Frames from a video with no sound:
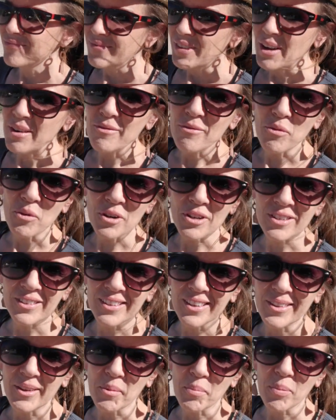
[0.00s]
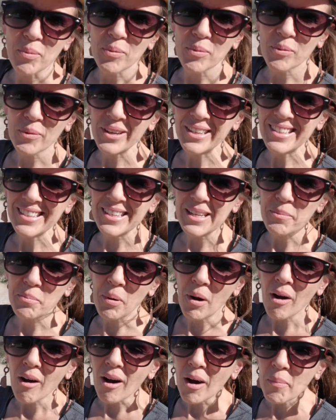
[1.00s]
Unfortunately, they're pretty
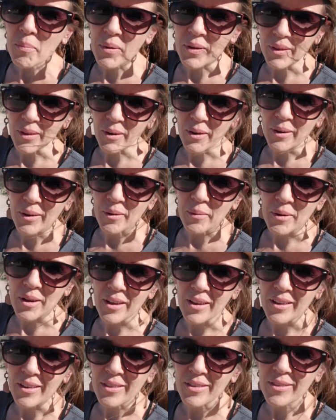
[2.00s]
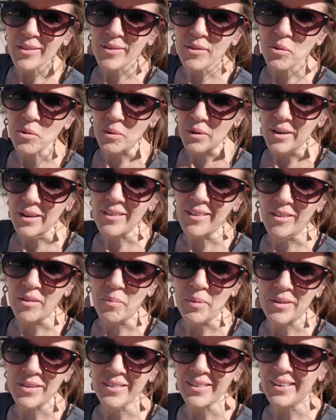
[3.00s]
popular with tourists,
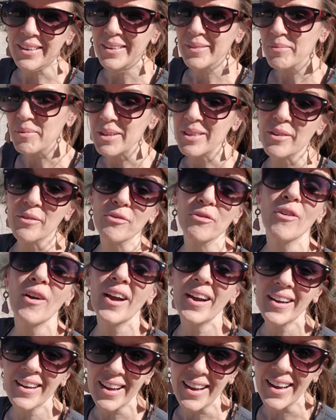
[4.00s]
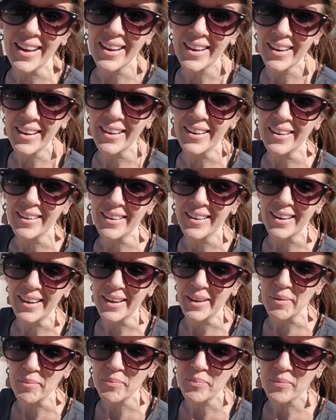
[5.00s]
especially when it's a Friday in uh,
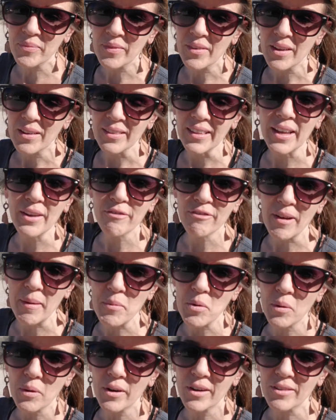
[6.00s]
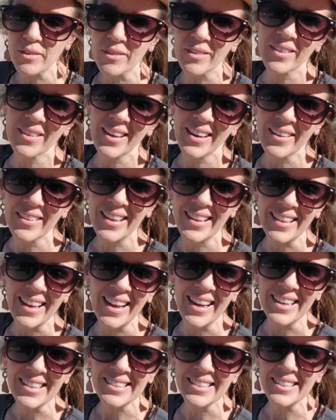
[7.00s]
late February, so it's kind of like the
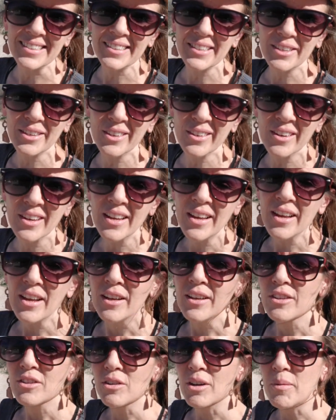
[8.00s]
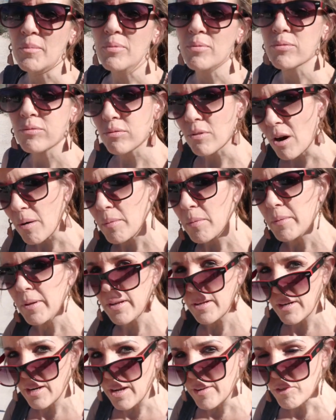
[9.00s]
high season here. So I'm probably
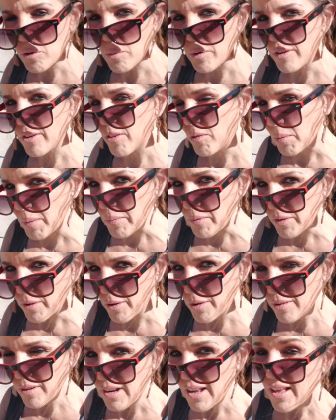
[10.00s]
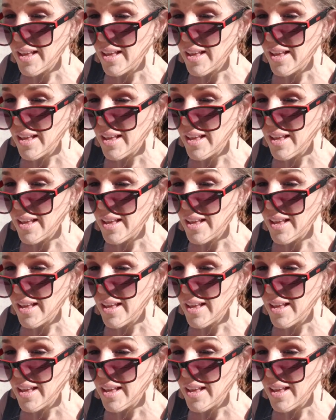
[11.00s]
going to have to wear a swimsuit.